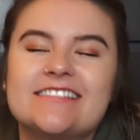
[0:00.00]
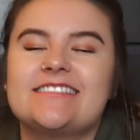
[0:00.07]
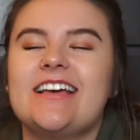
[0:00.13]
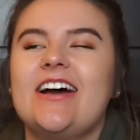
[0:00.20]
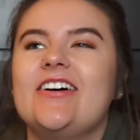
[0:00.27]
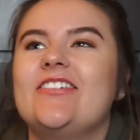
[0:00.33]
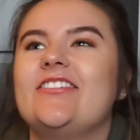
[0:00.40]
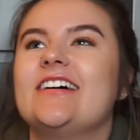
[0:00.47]

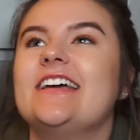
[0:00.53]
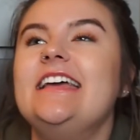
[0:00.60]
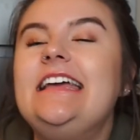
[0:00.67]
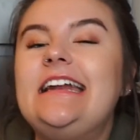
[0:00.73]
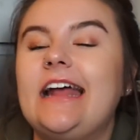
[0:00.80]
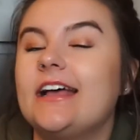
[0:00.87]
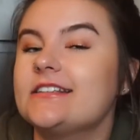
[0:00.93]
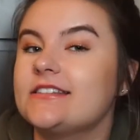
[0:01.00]
So
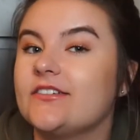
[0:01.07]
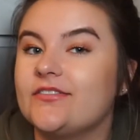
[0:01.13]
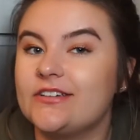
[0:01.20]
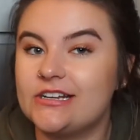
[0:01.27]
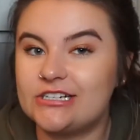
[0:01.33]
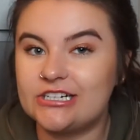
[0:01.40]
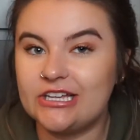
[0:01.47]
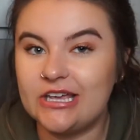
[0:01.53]
it has
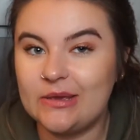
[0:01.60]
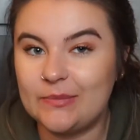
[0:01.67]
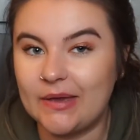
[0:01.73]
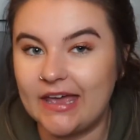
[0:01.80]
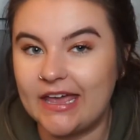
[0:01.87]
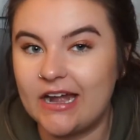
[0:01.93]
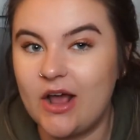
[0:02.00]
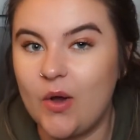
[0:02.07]
officially
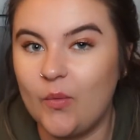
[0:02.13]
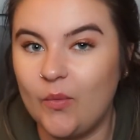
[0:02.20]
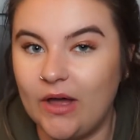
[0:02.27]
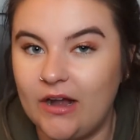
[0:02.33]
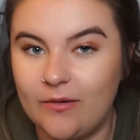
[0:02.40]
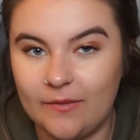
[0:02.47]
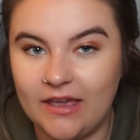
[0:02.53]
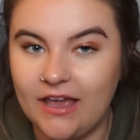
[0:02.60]
been
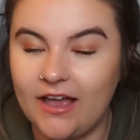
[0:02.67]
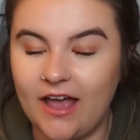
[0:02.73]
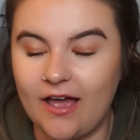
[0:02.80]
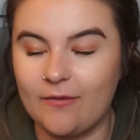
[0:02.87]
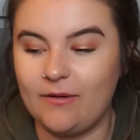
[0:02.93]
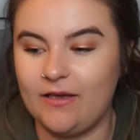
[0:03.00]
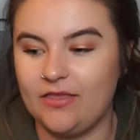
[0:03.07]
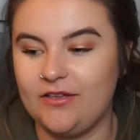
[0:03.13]
one week.
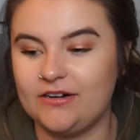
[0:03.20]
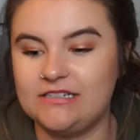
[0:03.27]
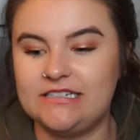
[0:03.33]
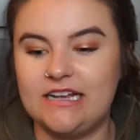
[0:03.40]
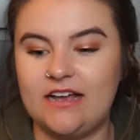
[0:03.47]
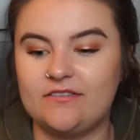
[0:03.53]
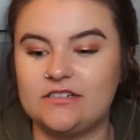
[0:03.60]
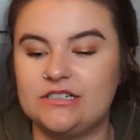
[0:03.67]
I went
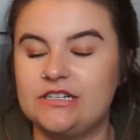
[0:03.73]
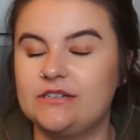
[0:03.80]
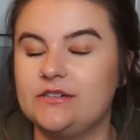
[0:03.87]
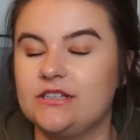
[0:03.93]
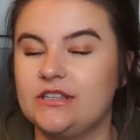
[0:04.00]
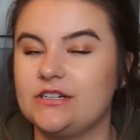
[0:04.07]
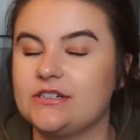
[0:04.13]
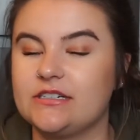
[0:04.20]
Thursday afternoon
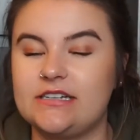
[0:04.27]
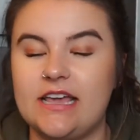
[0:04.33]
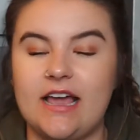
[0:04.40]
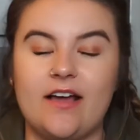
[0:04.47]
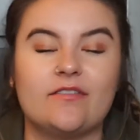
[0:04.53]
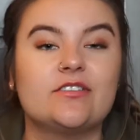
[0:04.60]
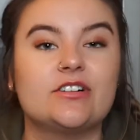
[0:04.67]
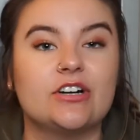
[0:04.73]
to Thursday
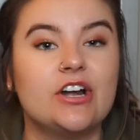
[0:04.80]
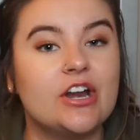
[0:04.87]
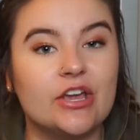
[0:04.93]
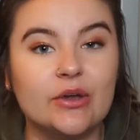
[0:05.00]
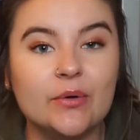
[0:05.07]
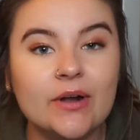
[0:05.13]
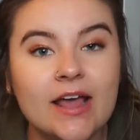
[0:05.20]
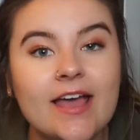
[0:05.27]

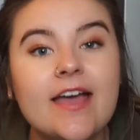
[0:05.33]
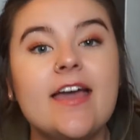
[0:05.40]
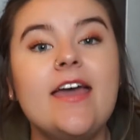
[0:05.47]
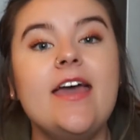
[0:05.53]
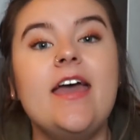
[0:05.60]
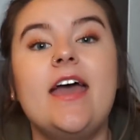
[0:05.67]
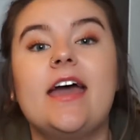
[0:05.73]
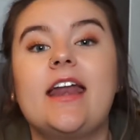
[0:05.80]
afternoon
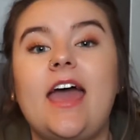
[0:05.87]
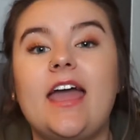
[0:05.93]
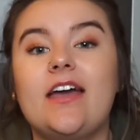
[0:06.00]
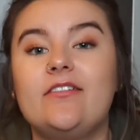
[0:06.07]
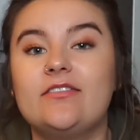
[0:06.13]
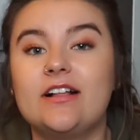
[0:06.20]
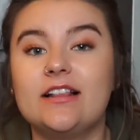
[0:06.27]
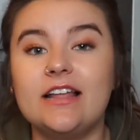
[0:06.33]
and I
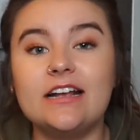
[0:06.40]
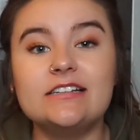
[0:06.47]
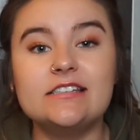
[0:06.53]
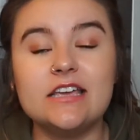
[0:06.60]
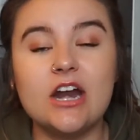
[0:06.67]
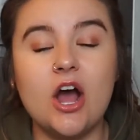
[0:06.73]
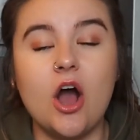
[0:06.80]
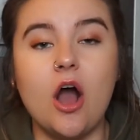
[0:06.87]
have
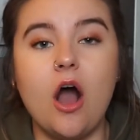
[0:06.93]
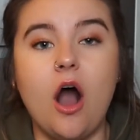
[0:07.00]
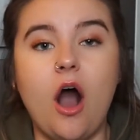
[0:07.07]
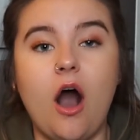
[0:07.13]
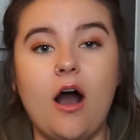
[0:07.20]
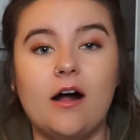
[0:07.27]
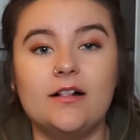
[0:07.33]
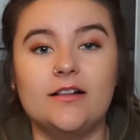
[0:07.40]
collected
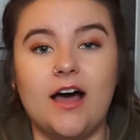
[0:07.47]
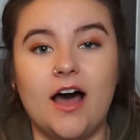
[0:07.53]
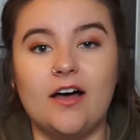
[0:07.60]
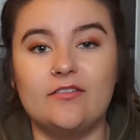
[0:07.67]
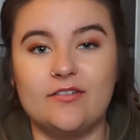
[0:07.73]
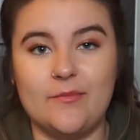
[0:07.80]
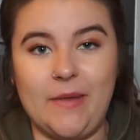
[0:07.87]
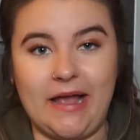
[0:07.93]
all of